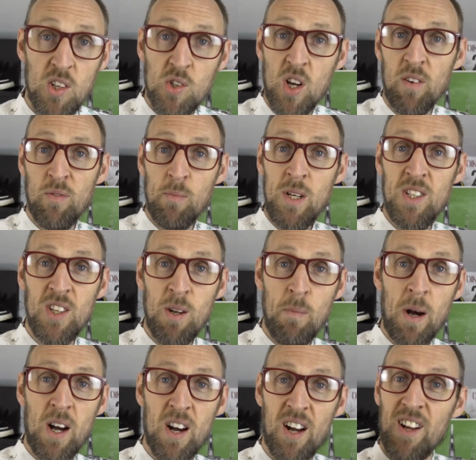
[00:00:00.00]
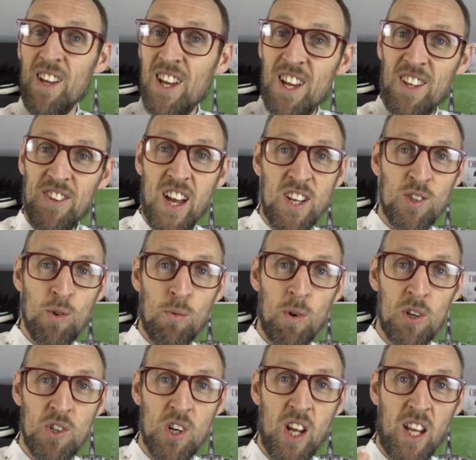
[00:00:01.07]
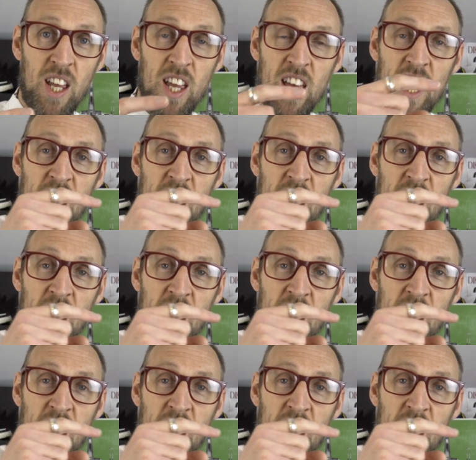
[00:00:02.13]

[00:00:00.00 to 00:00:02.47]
It's time for me to depart. Thanks for watching.